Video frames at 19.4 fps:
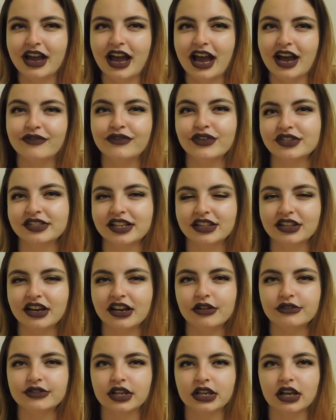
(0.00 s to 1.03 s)
At first I
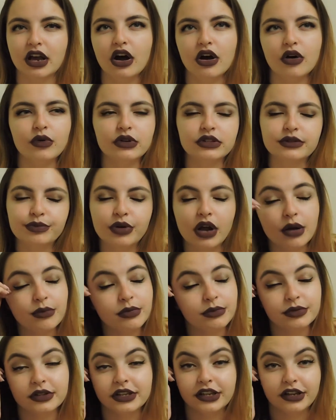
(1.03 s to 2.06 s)
thought I was like, oh, it's
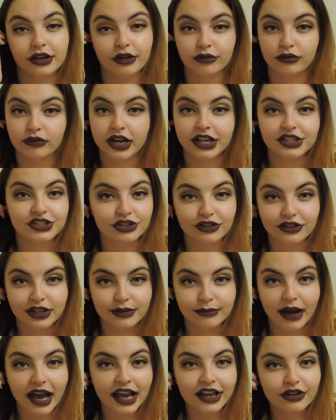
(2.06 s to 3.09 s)
probably Rachel
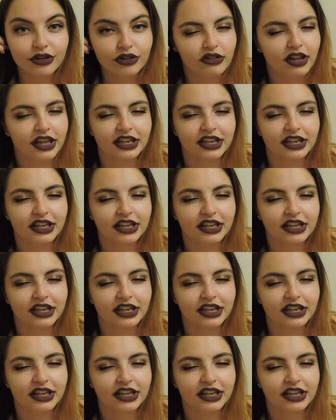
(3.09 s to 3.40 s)
and Michael,